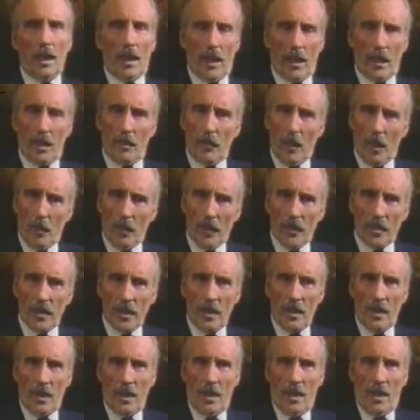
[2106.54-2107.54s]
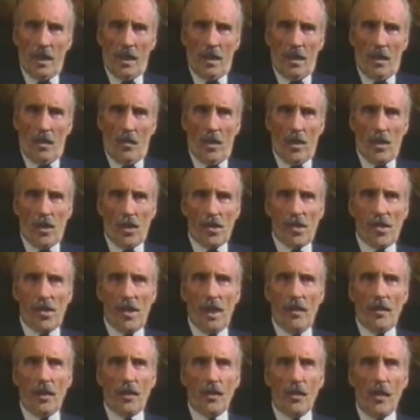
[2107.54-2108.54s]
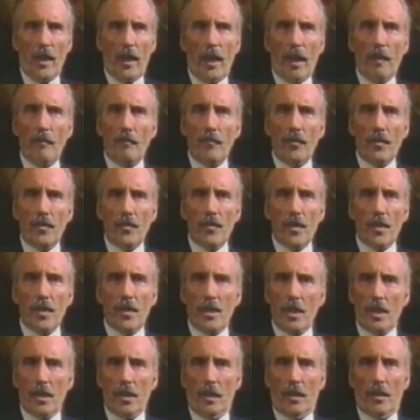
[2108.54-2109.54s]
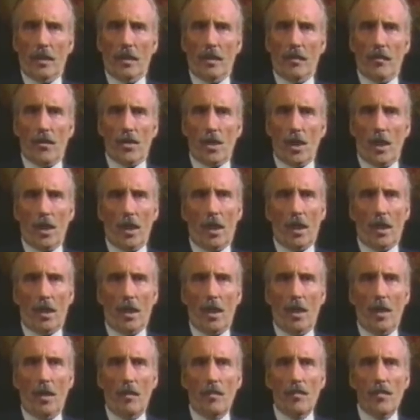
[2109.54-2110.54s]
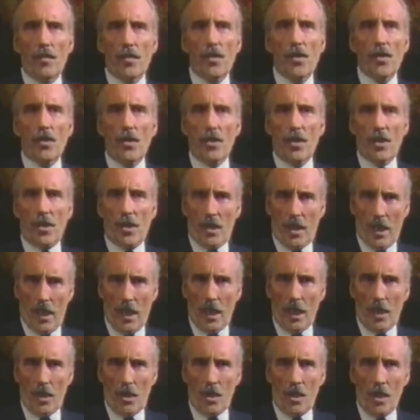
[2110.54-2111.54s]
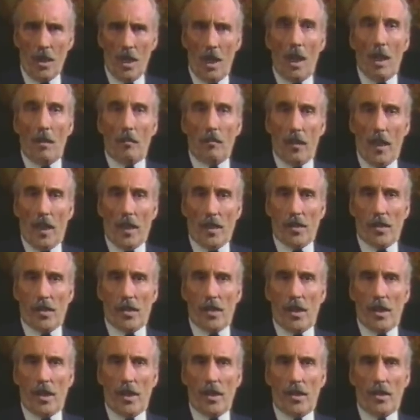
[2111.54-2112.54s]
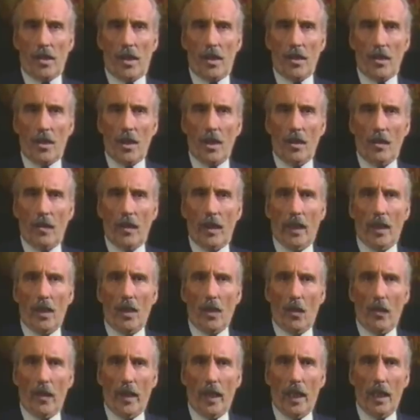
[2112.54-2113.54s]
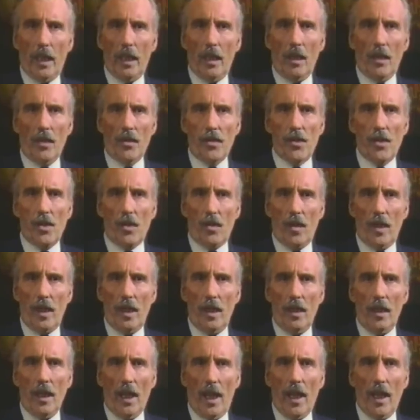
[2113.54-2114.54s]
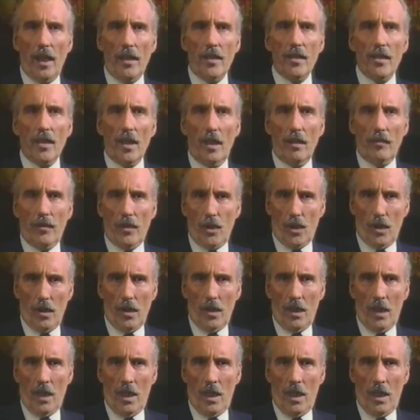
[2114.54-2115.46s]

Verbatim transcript: In a moment, we shall see the triumphant return of Sherlock Holmes to the stage, plus his continuing career on screen and television,